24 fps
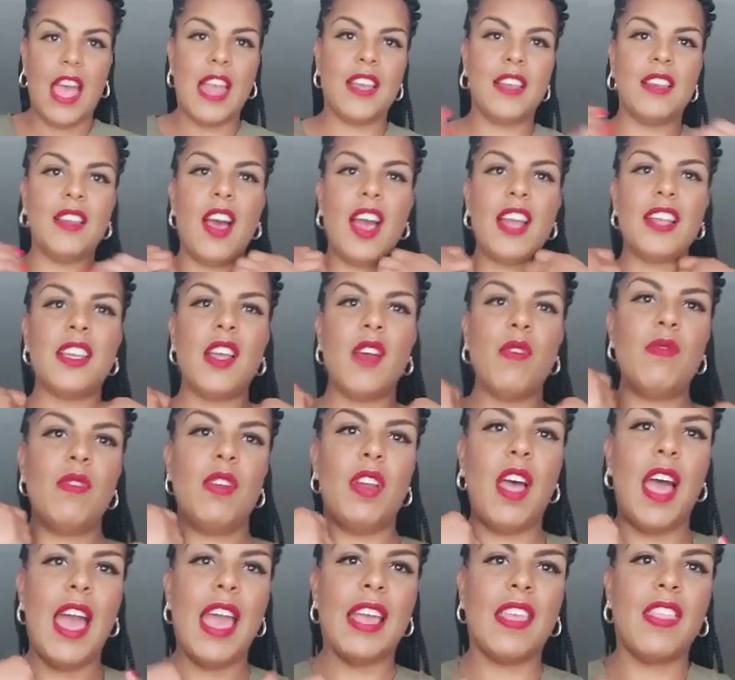And I
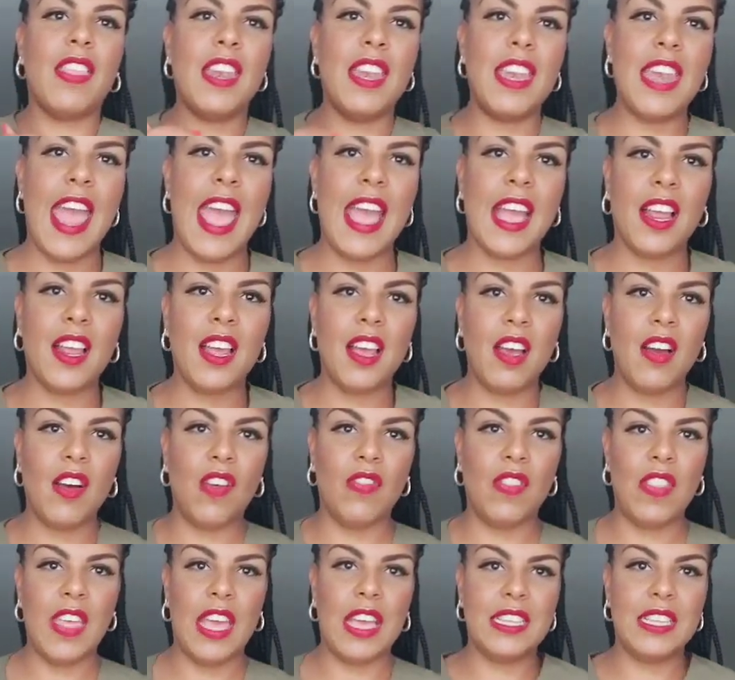don't like the neck
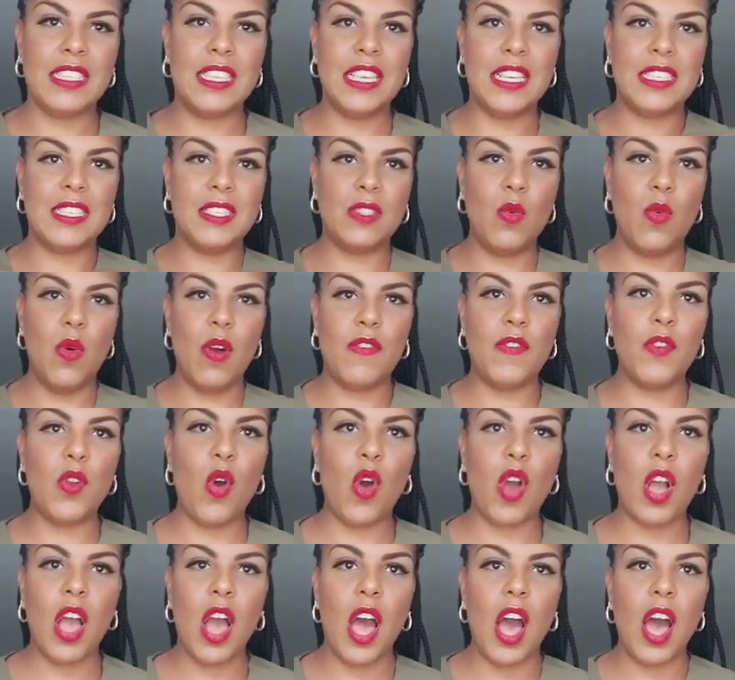on this. It's sort of
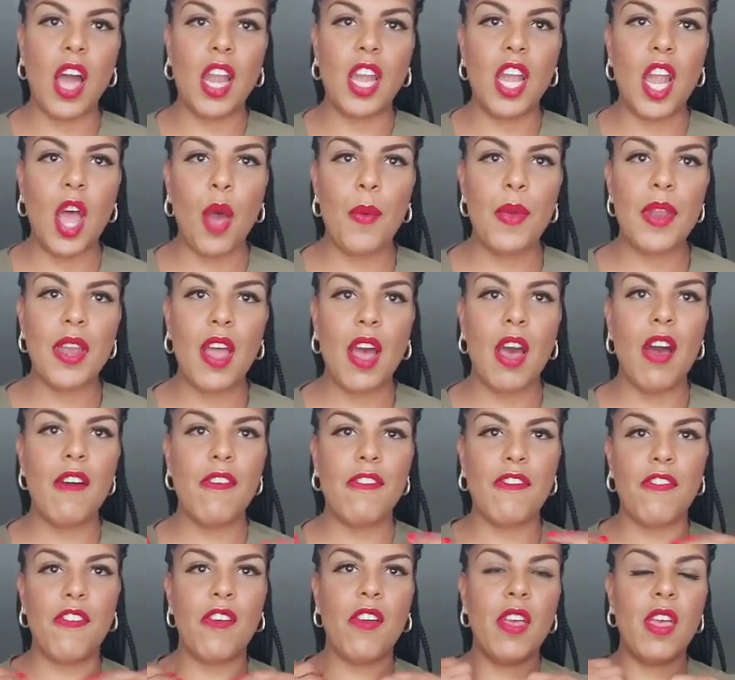not cut low
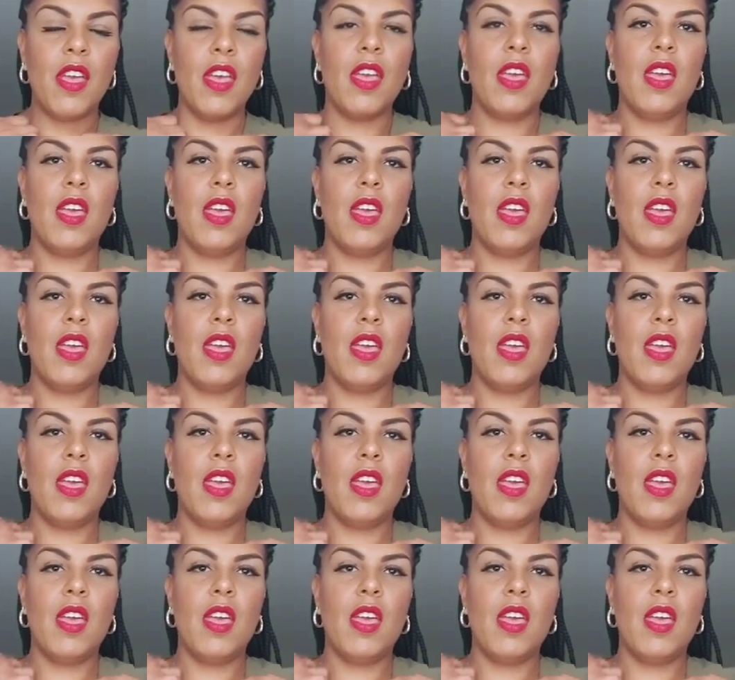enough.